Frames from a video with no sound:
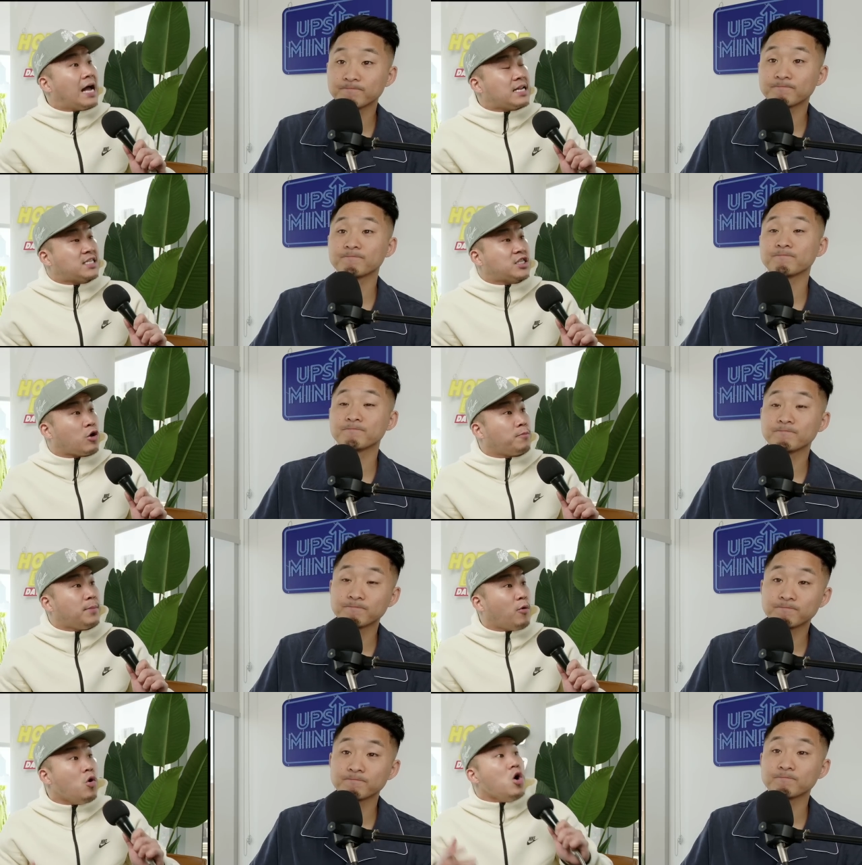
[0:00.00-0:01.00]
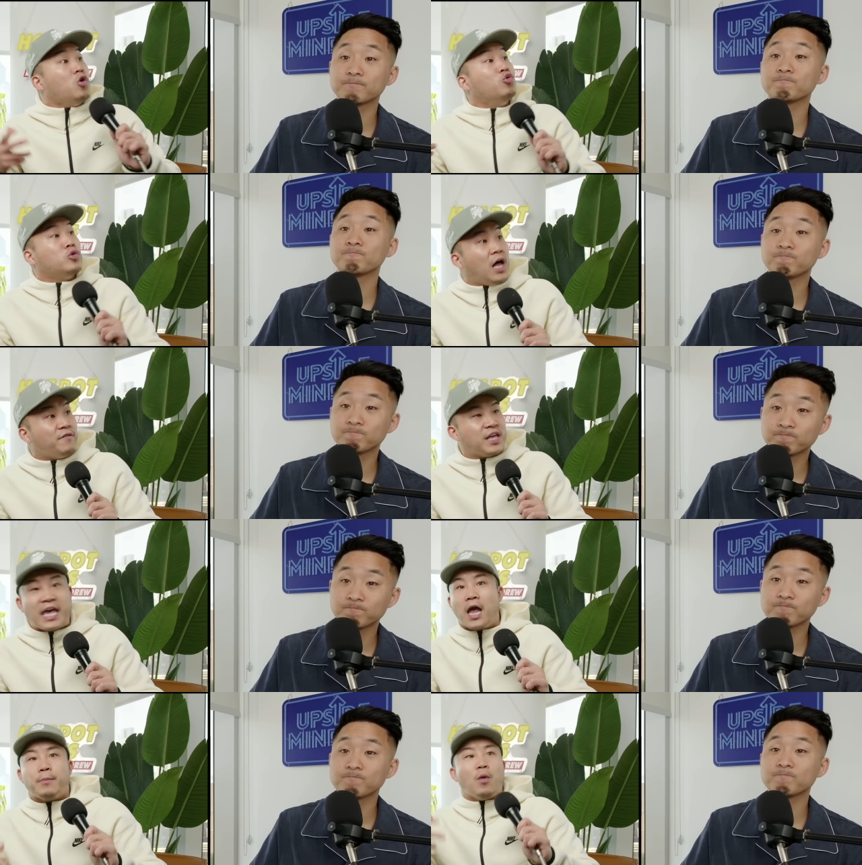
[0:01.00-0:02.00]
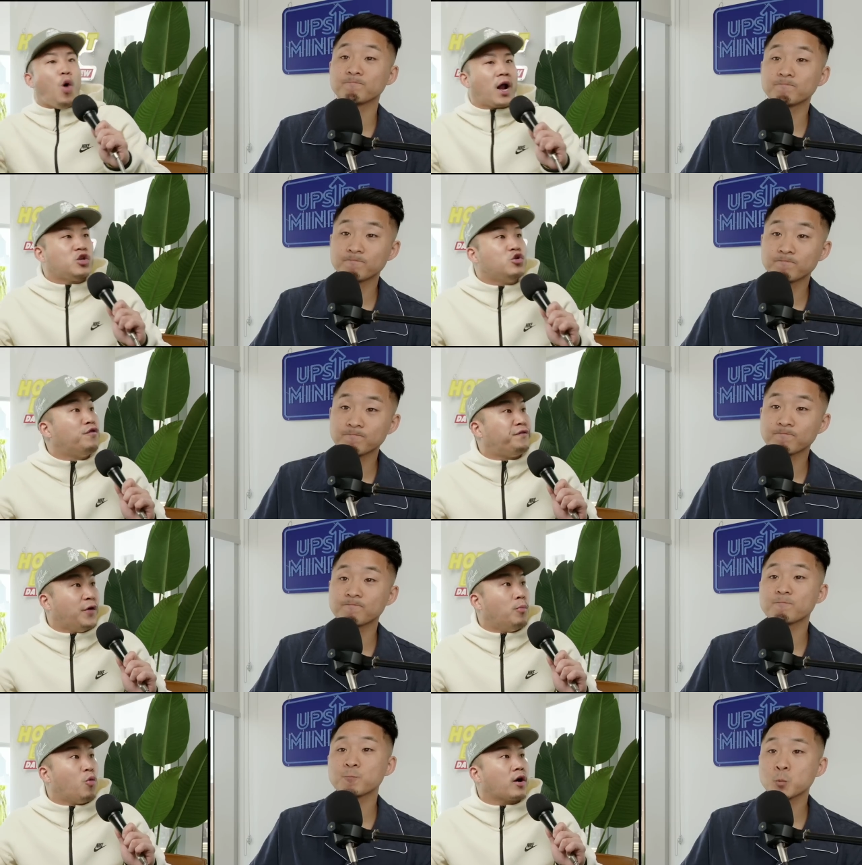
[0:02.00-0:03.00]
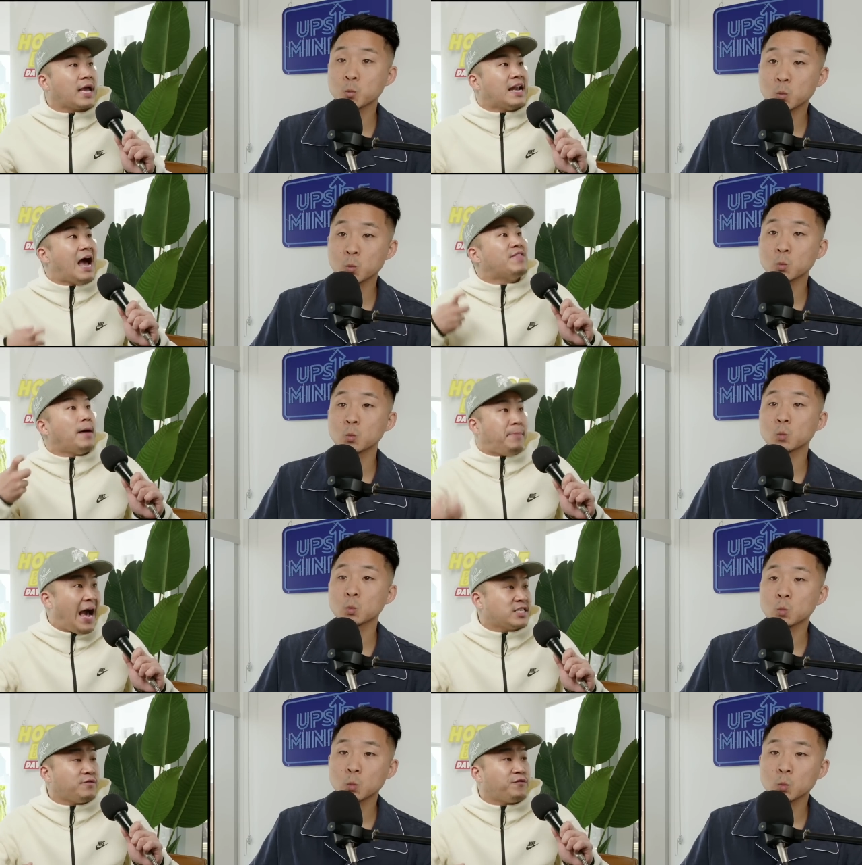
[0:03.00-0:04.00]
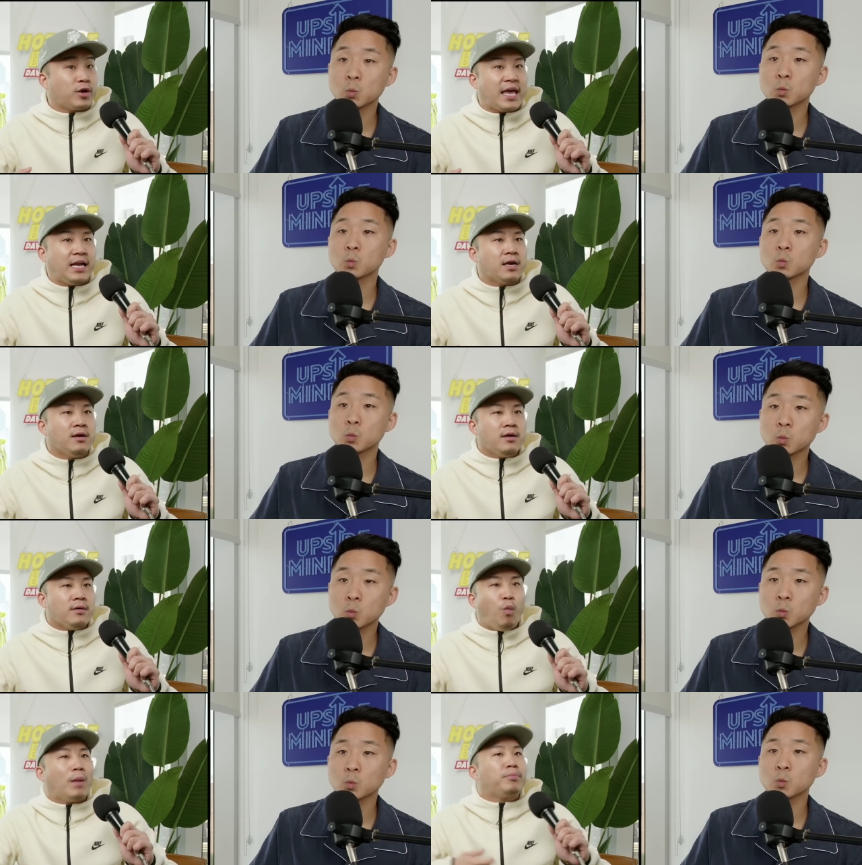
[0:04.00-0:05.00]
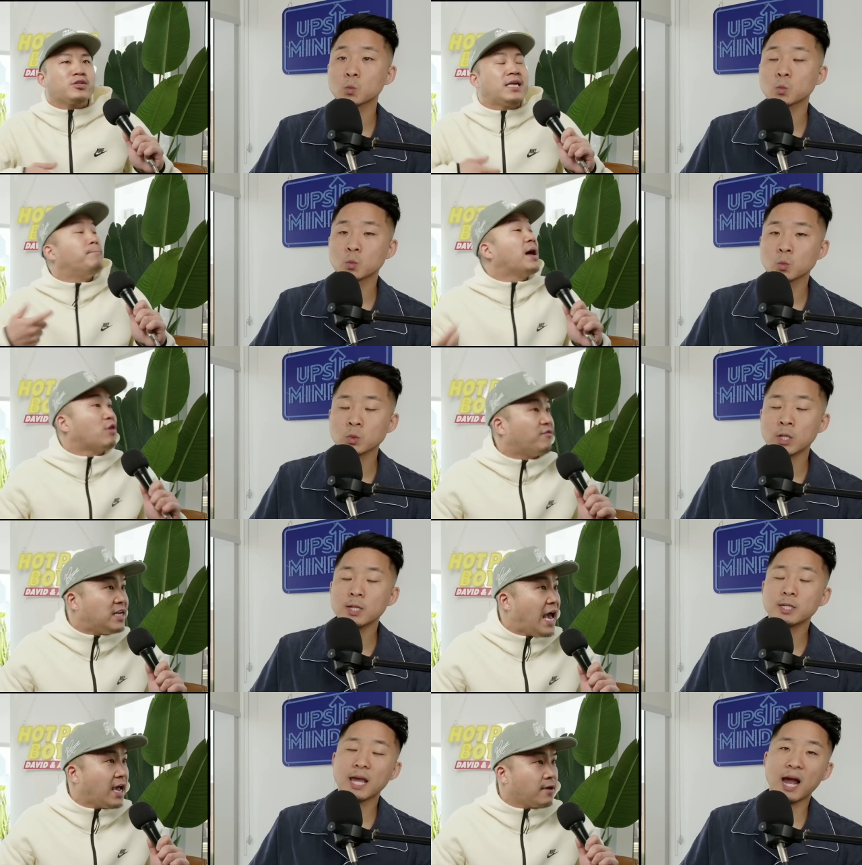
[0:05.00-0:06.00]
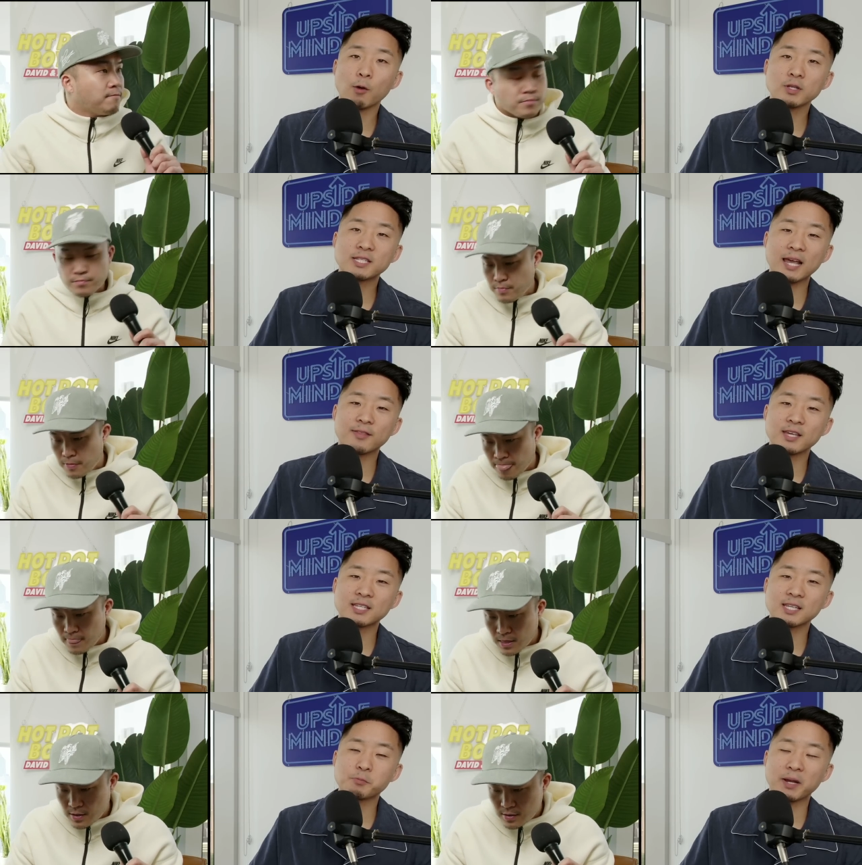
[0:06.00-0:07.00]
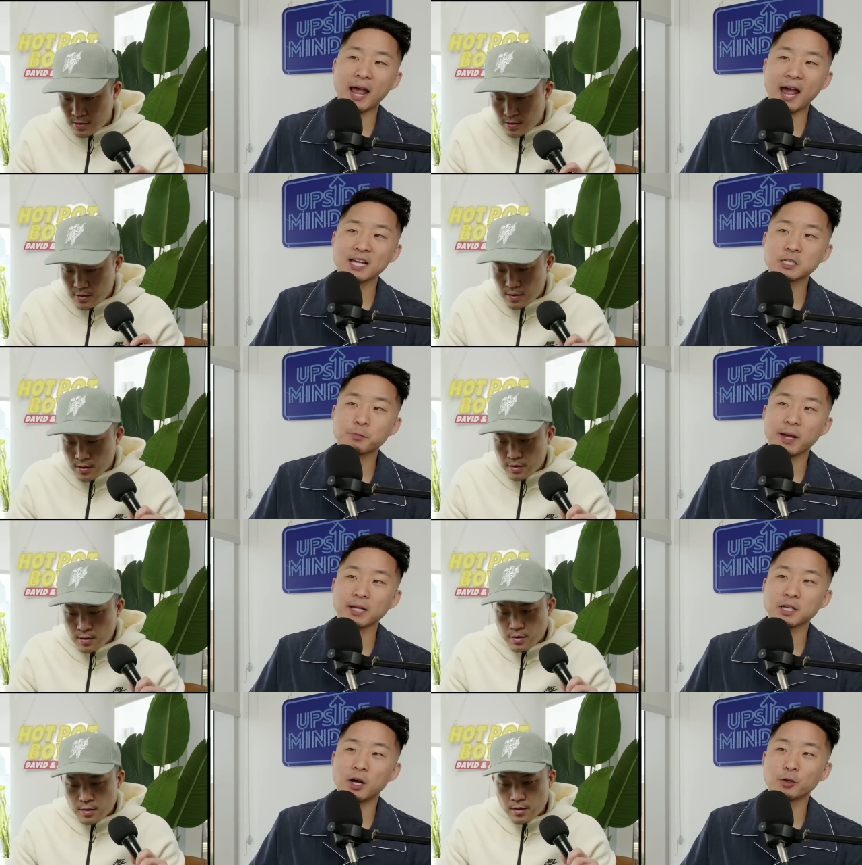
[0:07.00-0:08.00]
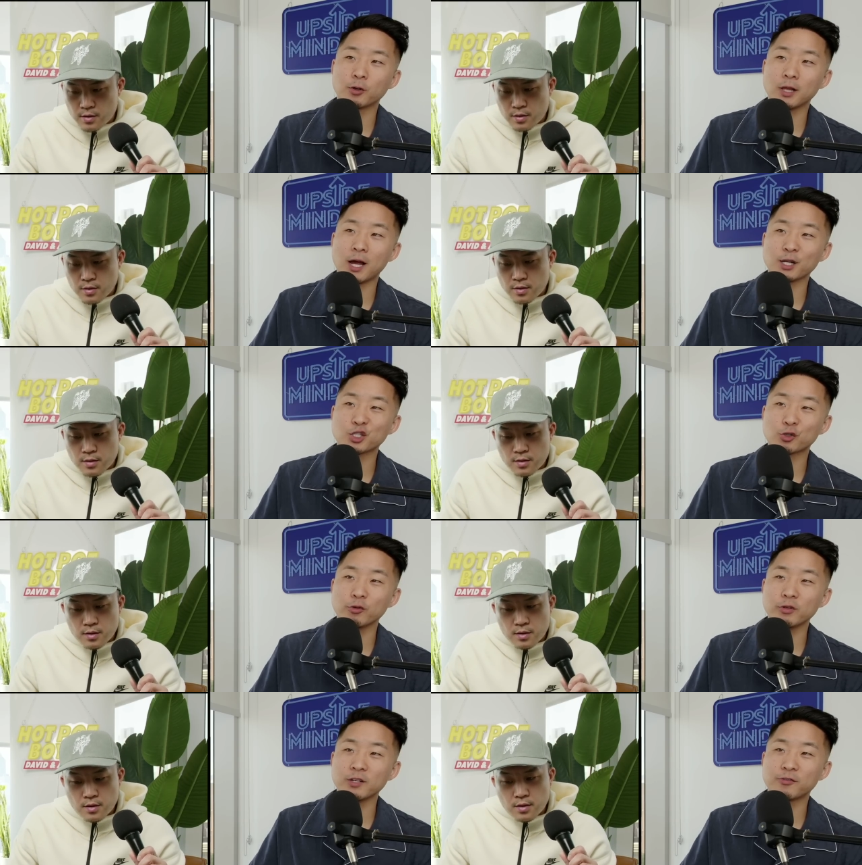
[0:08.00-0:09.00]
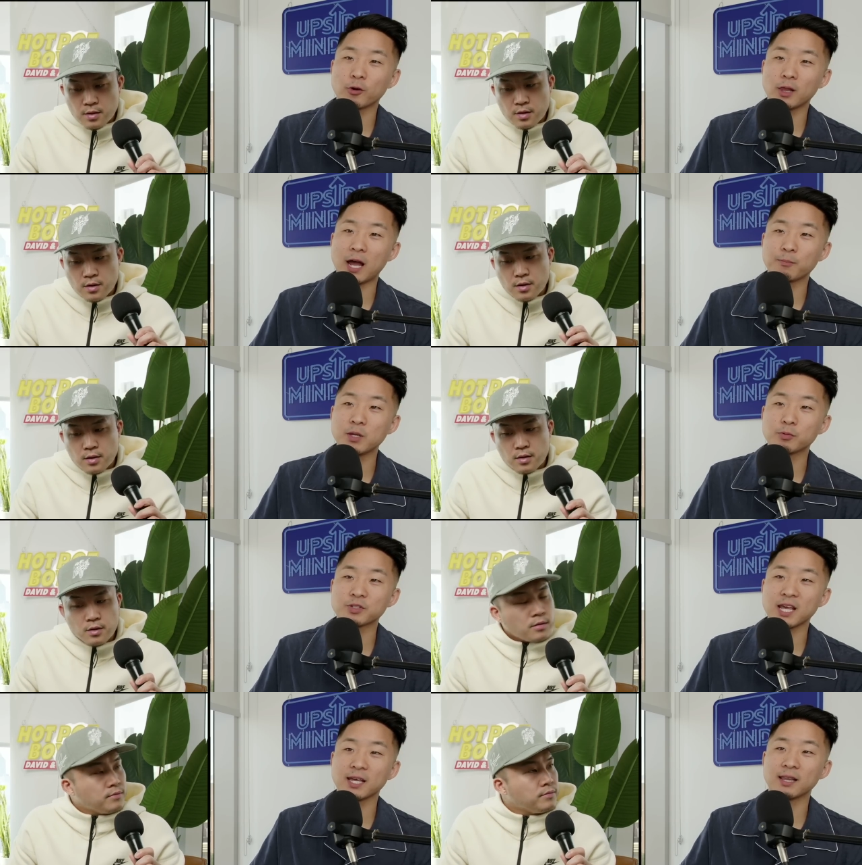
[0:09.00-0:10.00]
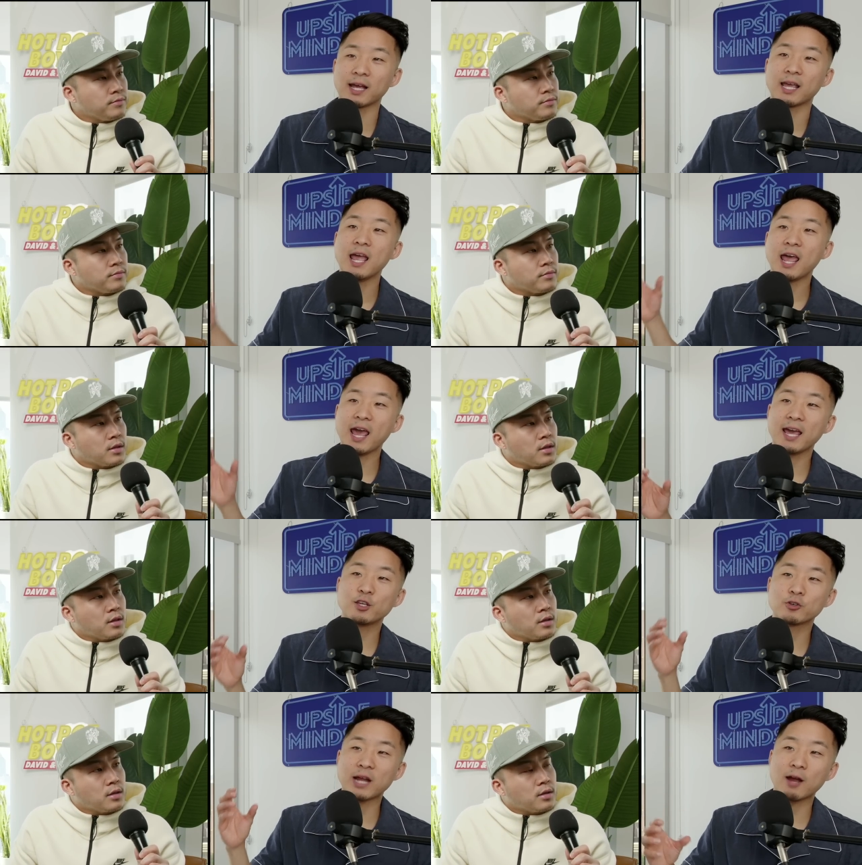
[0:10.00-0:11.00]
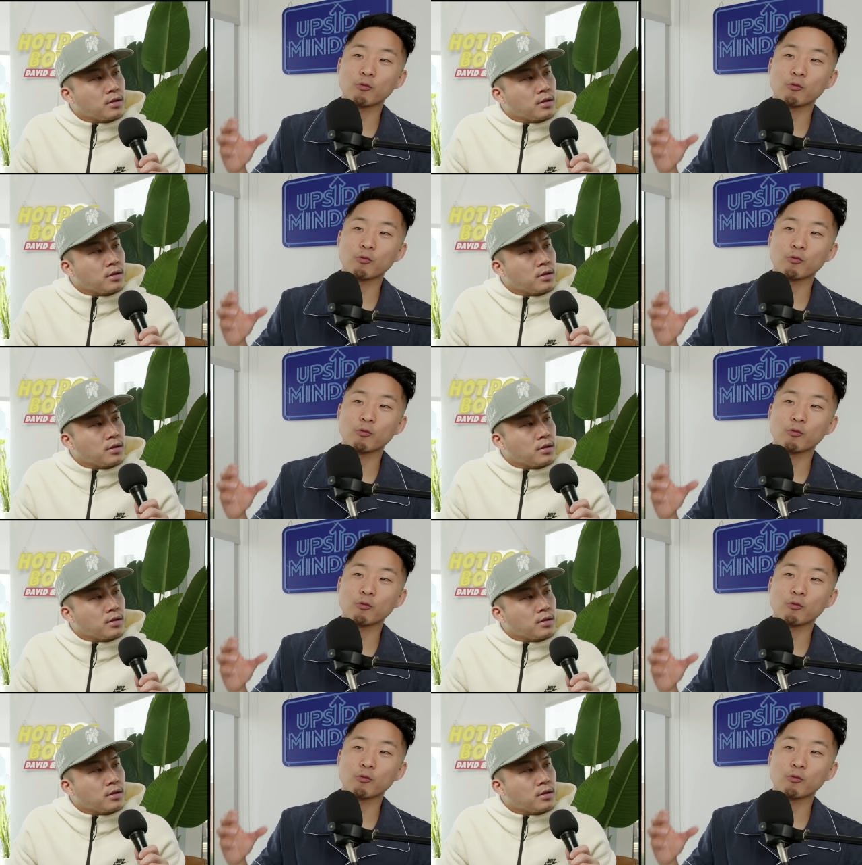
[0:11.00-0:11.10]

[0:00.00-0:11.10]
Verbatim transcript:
Speaker 1: necessarily people who love the game and want to do film work and have that passion for getting 1% better every day.
Speaker 2: Yeah, I would say this has been an aspect under a lot of scrutiny for a lot of people saying like, hey, you're not